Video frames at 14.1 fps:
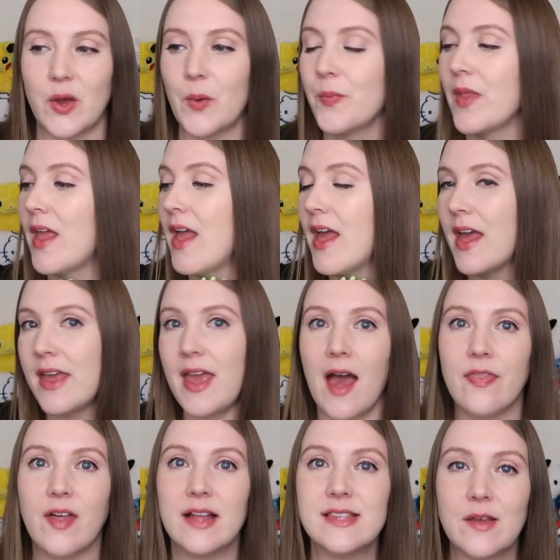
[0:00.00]
So
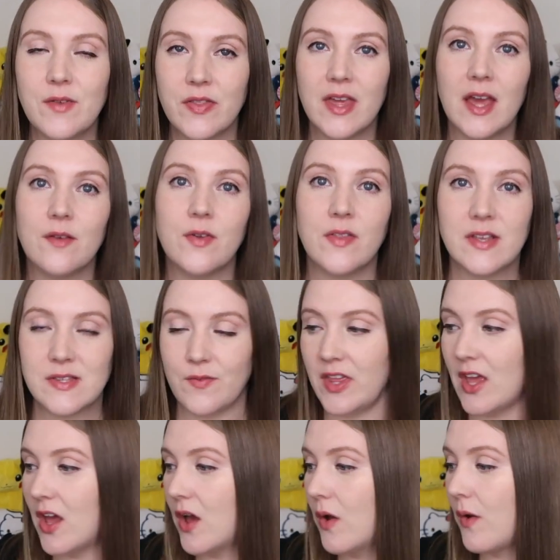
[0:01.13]
yeah, that's everything for this
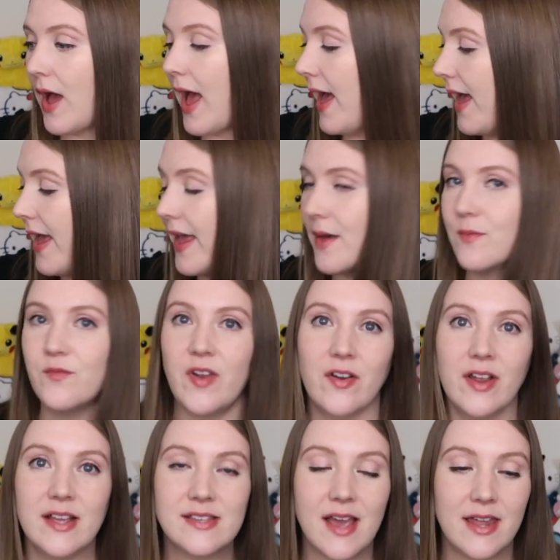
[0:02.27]
video. I am
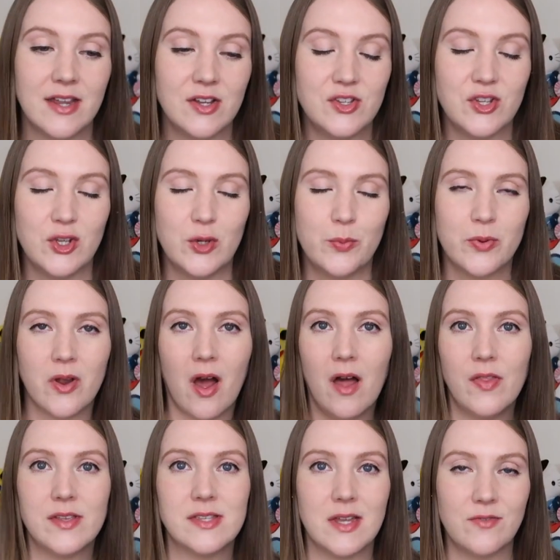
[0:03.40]
very excited to put all
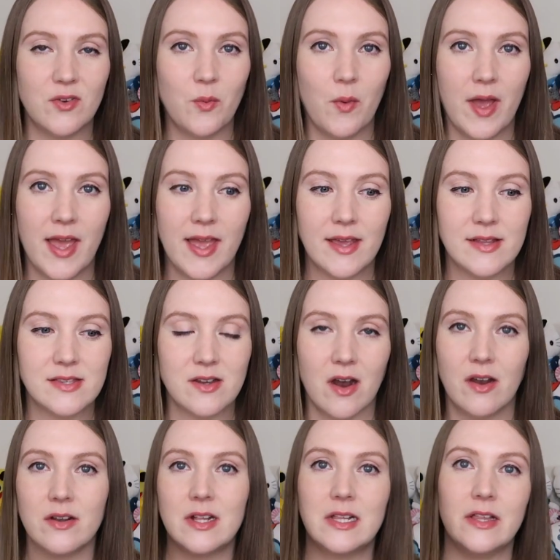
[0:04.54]
this stuff away and
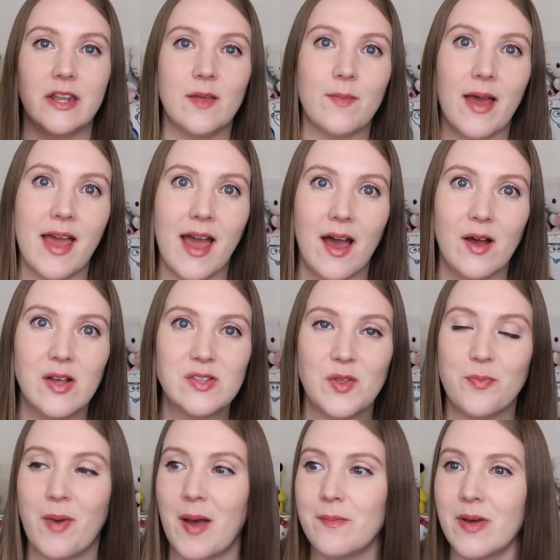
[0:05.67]
start cleaning my house
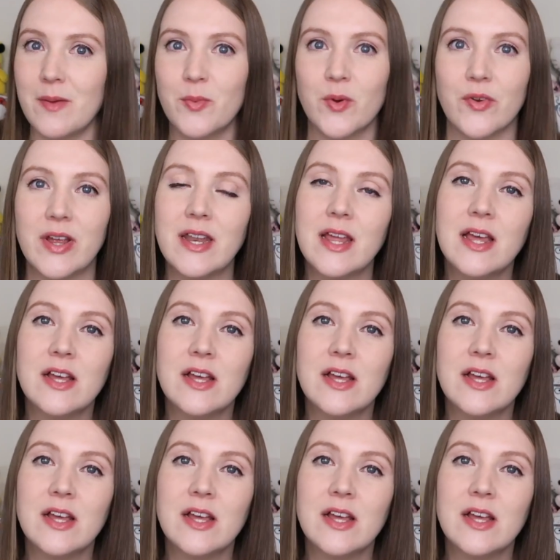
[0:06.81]
with Pamapurin.